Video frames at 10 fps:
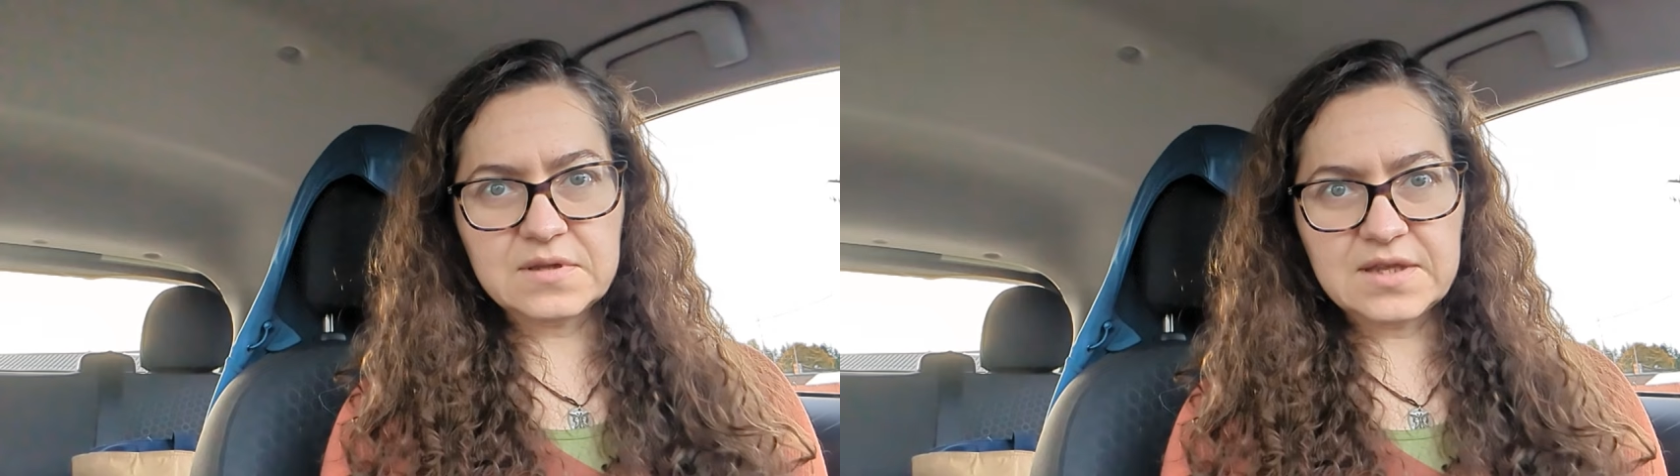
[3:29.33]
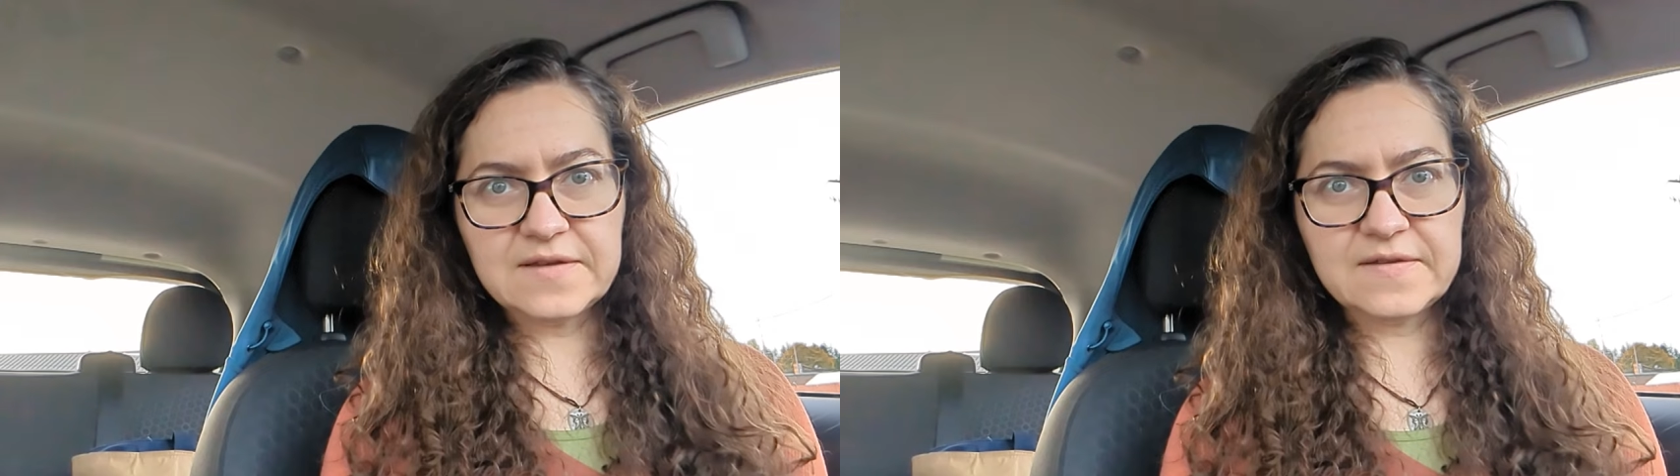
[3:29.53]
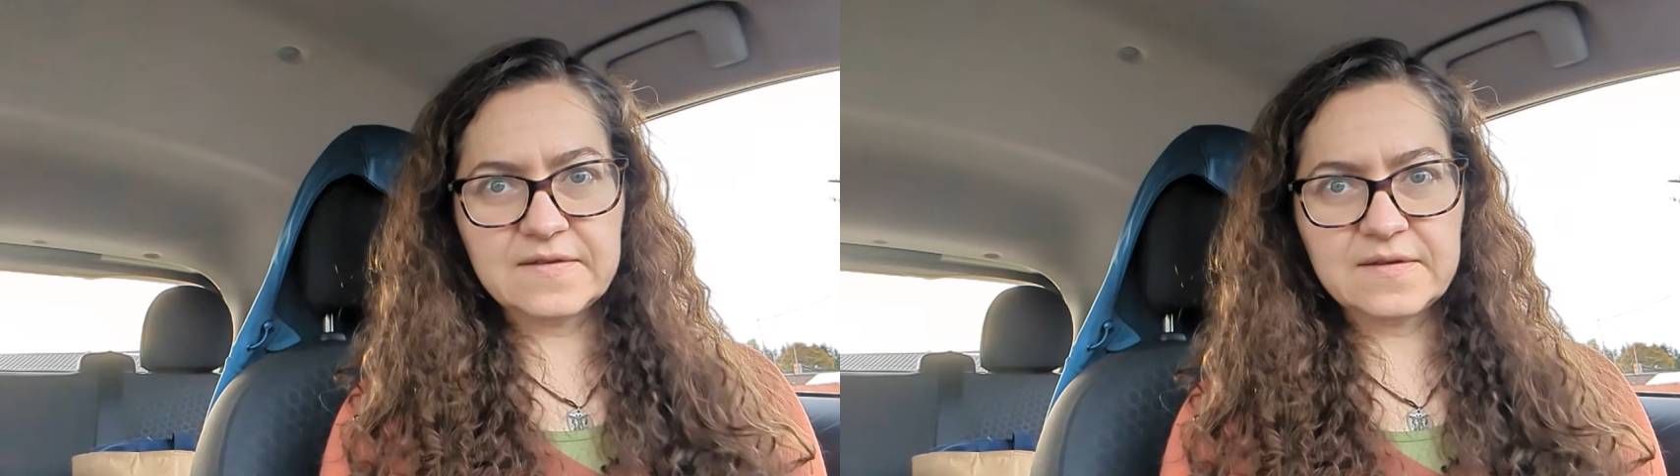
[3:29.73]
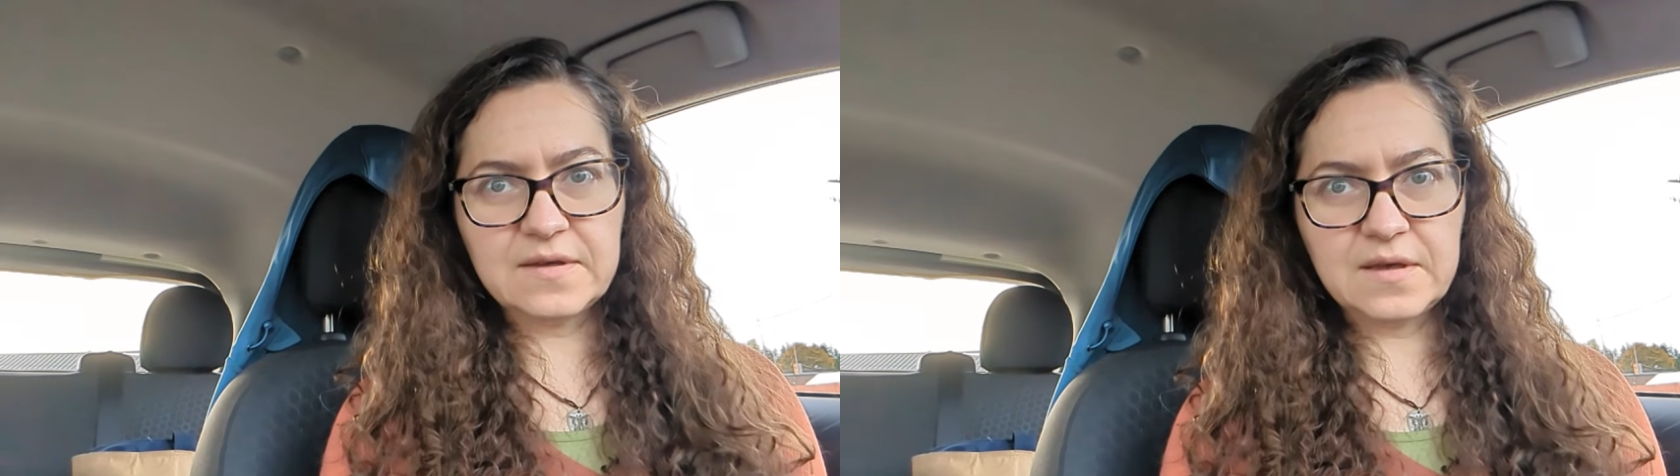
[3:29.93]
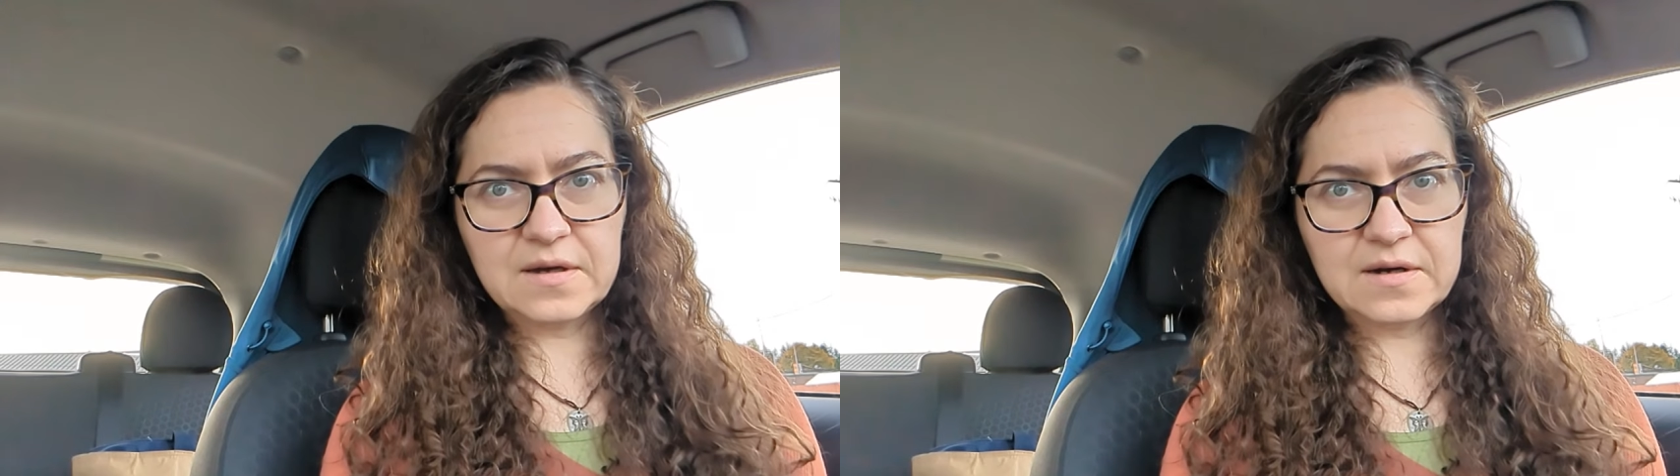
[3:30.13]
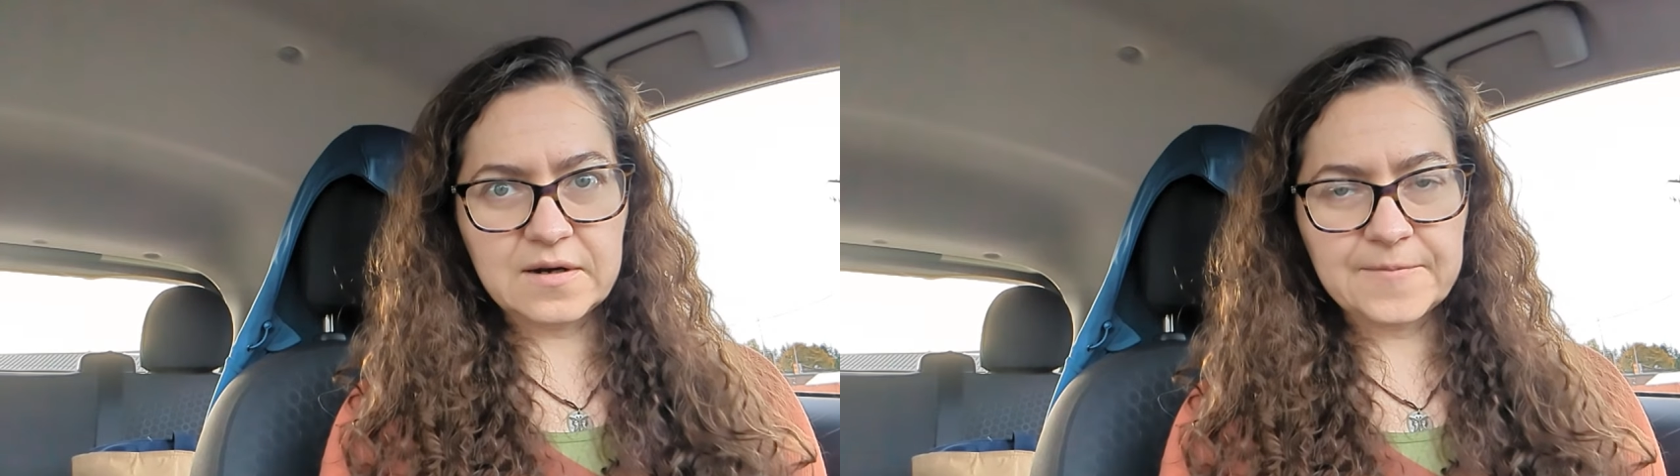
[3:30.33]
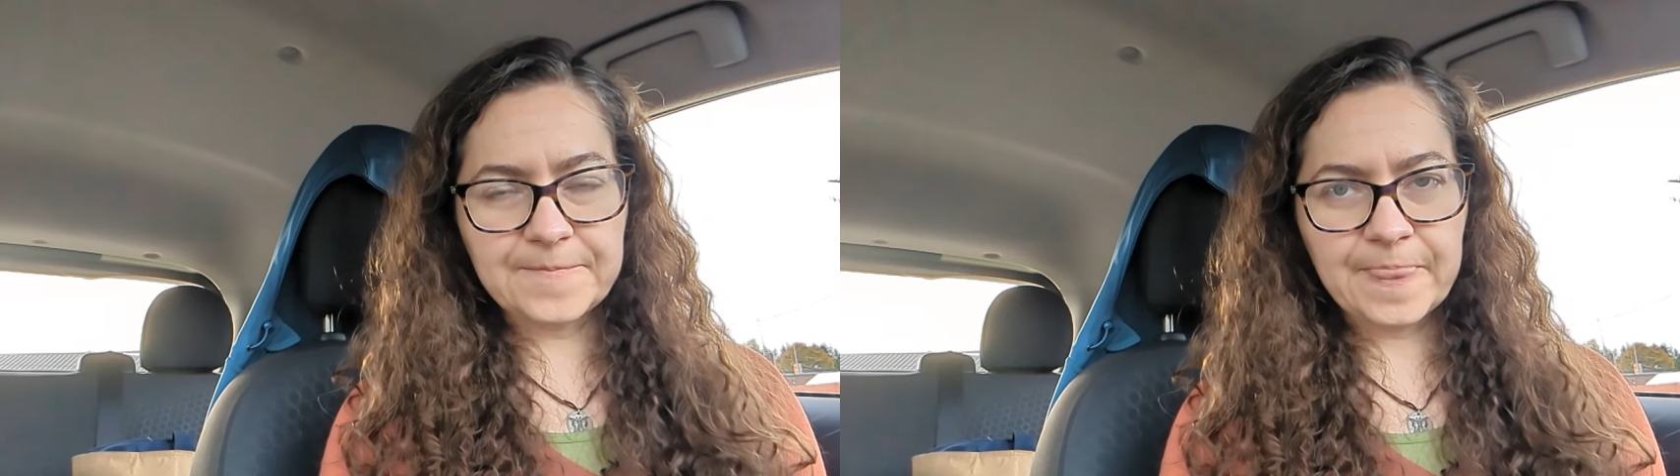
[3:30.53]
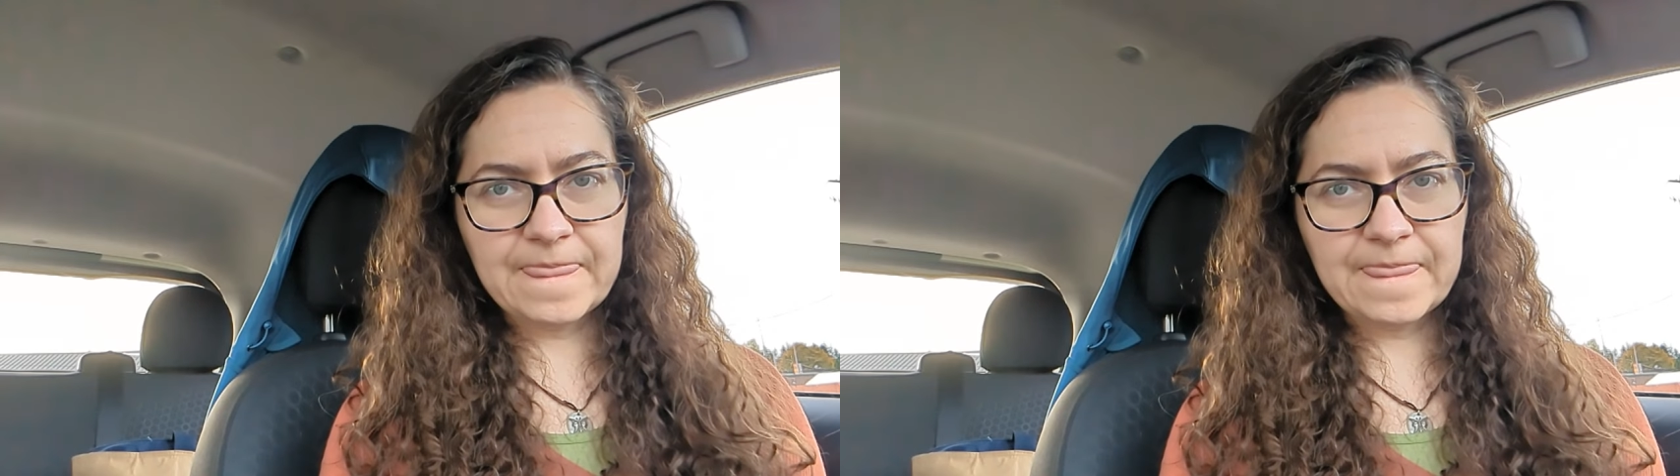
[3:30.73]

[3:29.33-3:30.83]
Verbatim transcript: this year,